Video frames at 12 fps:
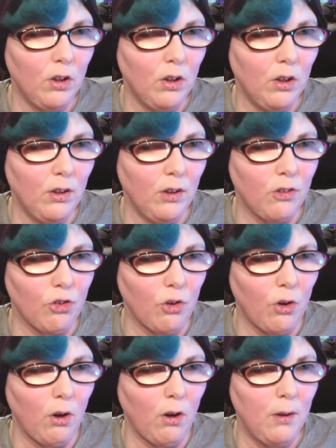this
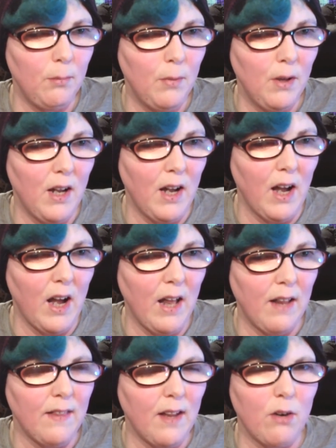time,
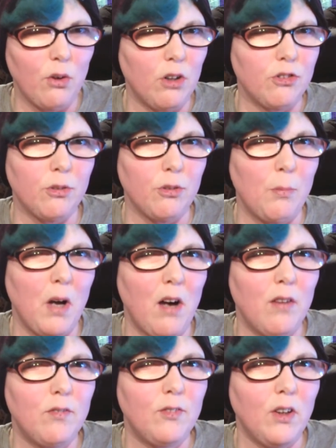and there are some
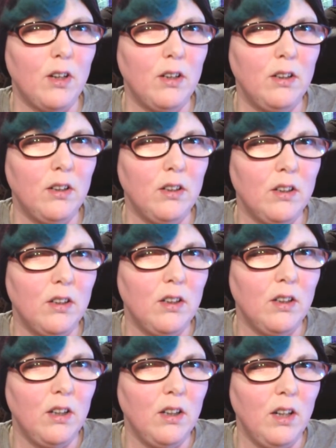other
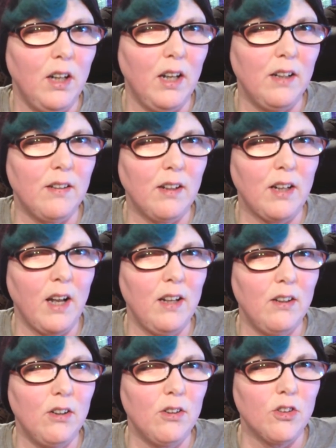
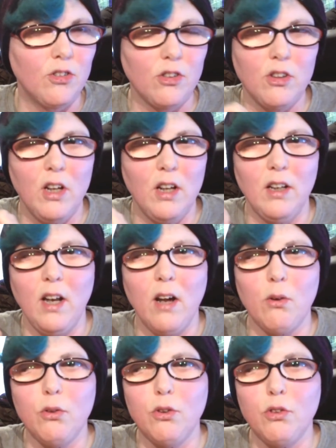indicators.
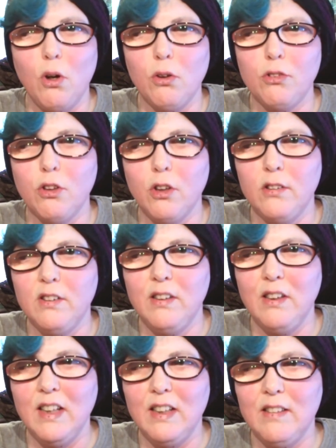Now, the doctor
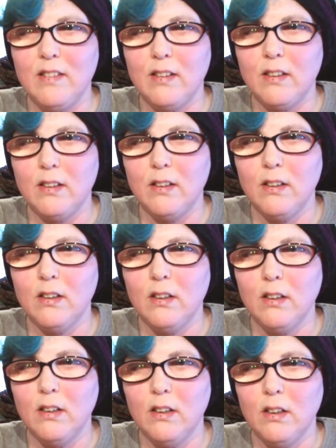did
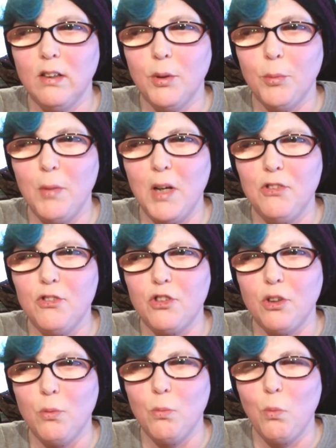
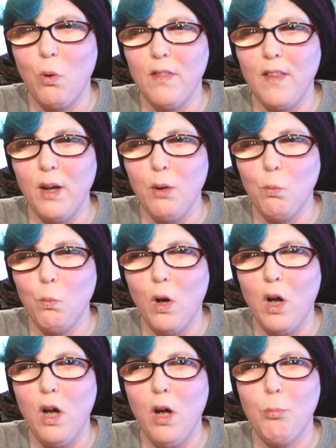mention what they
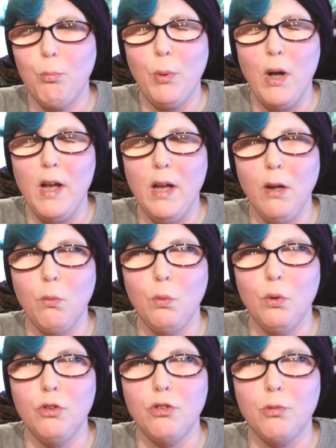were, but it
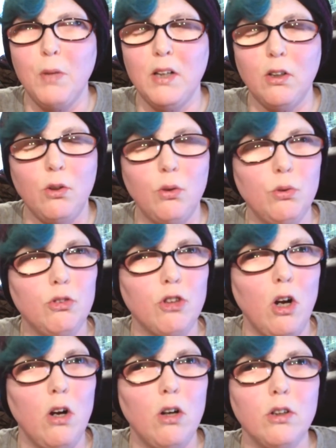was medical
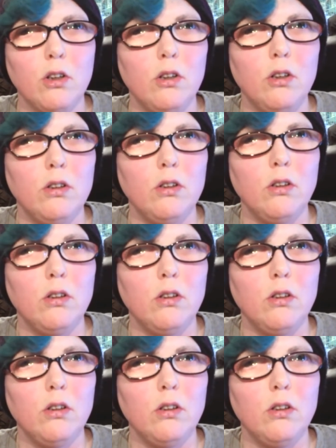jargon.